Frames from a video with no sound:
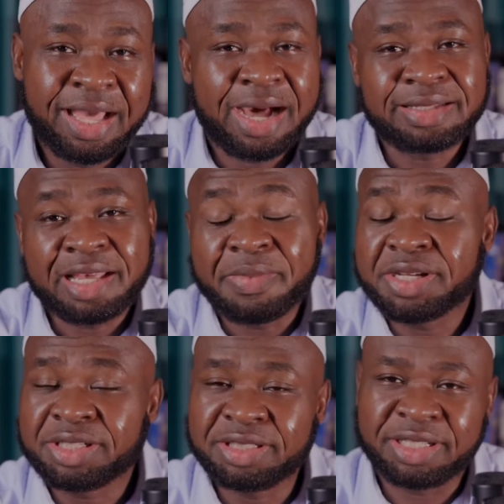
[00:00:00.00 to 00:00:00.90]
As I
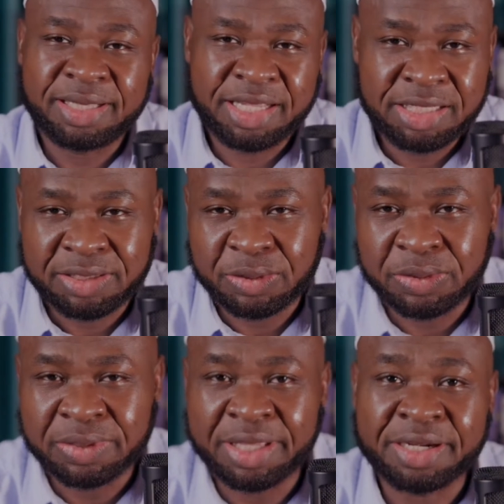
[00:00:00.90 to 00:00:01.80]
mentioned in the
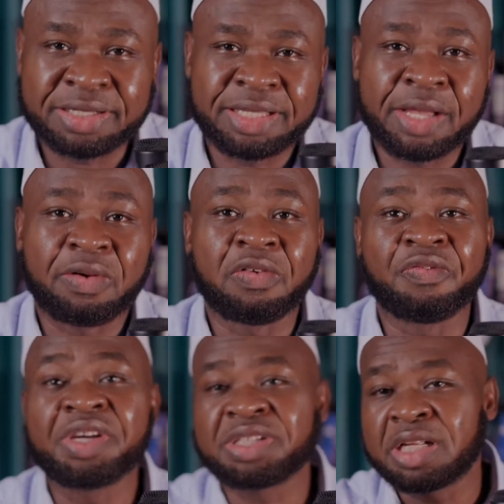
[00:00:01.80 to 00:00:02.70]
intro, there is a
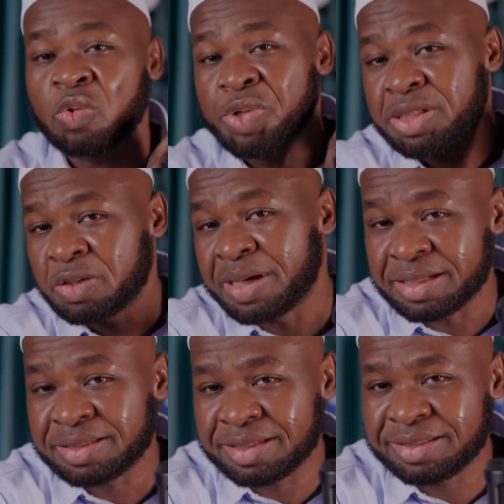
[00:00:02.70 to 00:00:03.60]
conventional wisdom
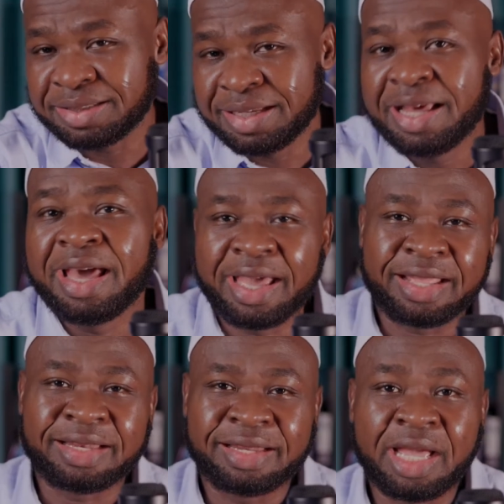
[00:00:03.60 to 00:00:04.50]
answer
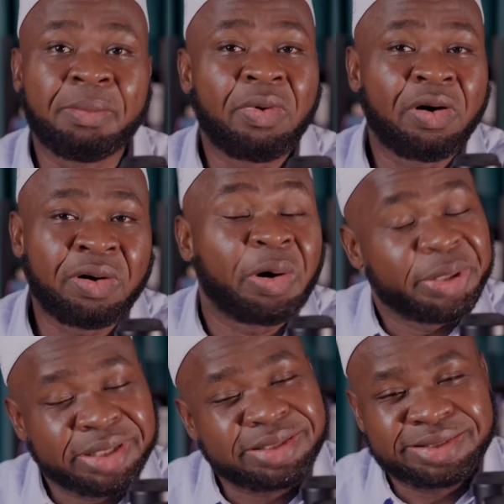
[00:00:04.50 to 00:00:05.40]
and a more
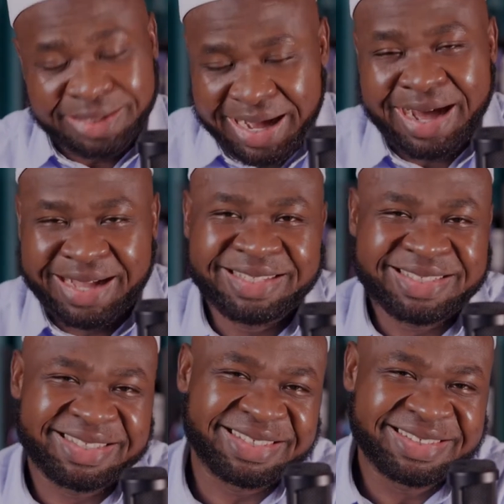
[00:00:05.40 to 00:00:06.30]
honest
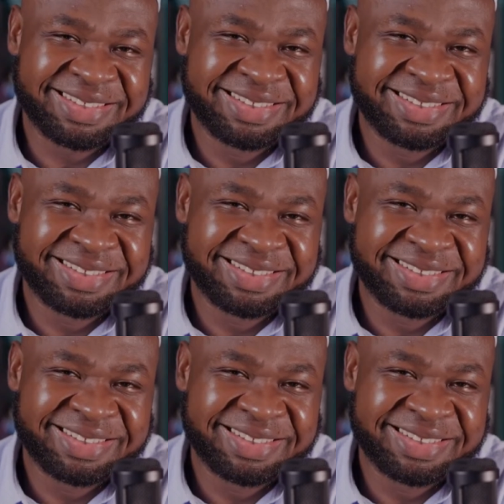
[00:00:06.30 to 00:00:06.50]
answer.